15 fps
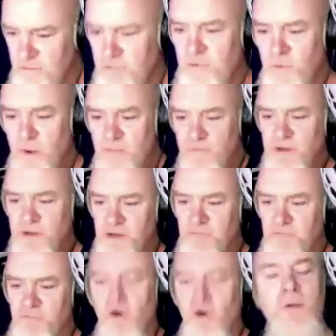wait for it to
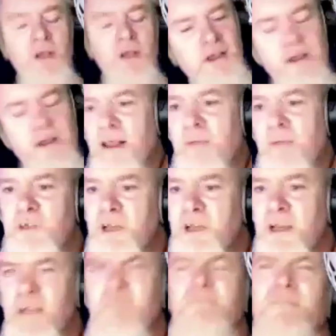conform. And that would
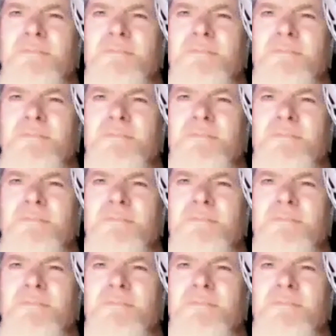take,